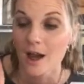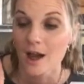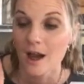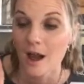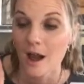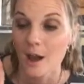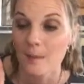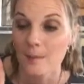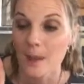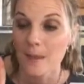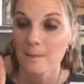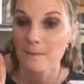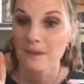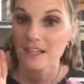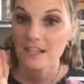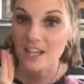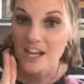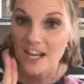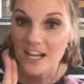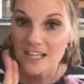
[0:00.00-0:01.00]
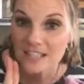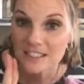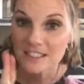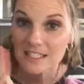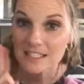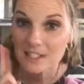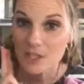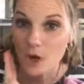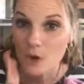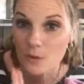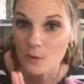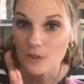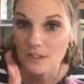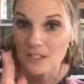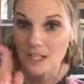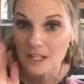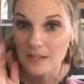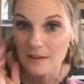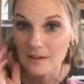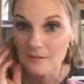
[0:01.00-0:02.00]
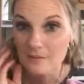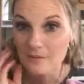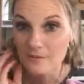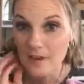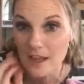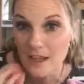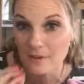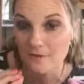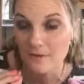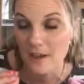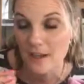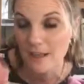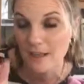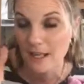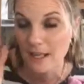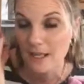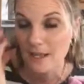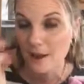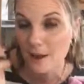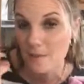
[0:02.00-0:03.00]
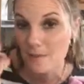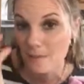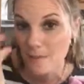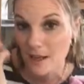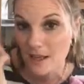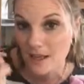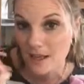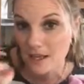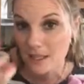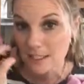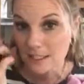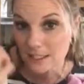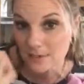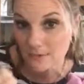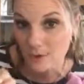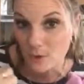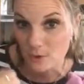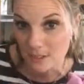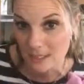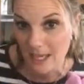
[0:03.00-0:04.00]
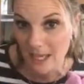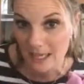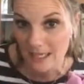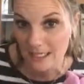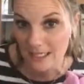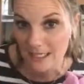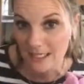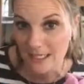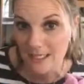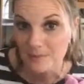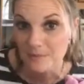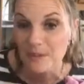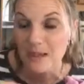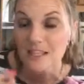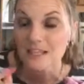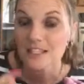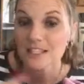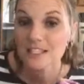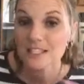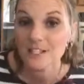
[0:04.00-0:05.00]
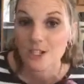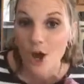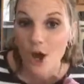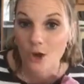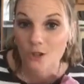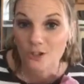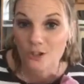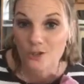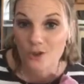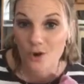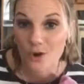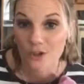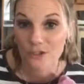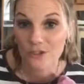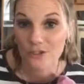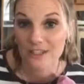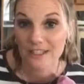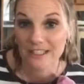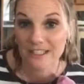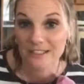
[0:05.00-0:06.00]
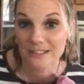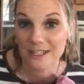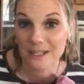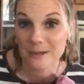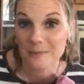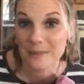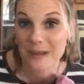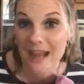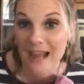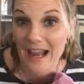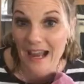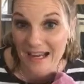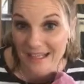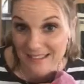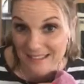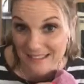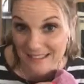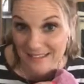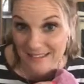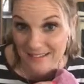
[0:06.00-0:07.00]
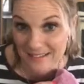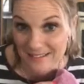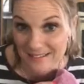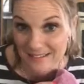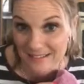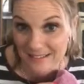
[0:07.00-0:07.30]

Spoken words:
and because it's almost like a faint like exfoliating it, this is also going to clear up acne.